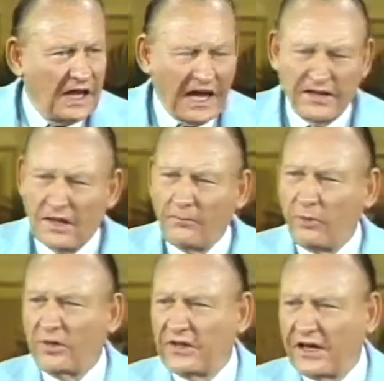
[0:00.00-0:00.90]
And the
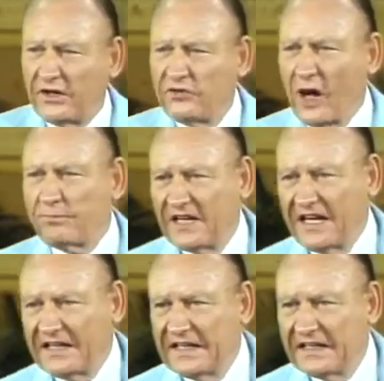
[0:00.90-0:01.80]
moment that he dropped
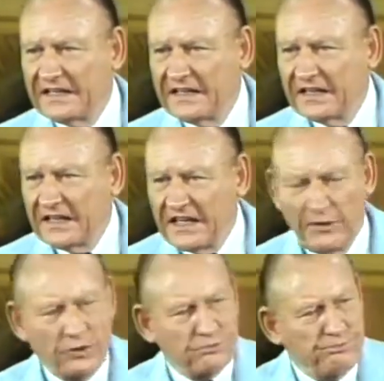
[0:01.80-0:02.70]
dead, he
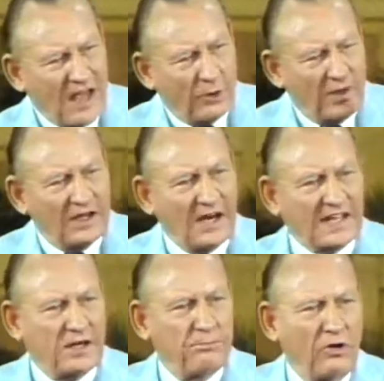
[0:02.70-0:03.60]
was bellowing
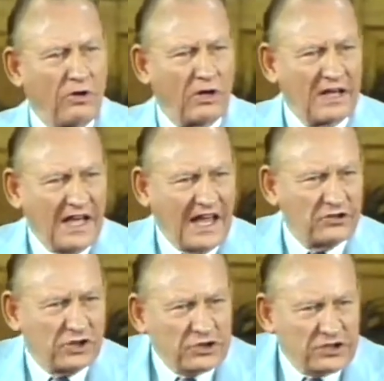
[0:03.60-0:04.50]
like a bull
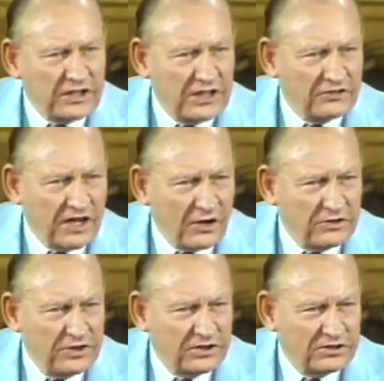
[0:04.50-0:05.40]
and cursing as loud
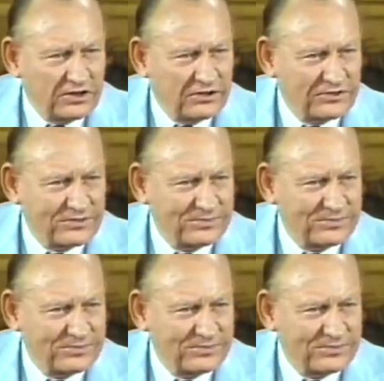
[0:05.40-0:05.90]
as he could curse.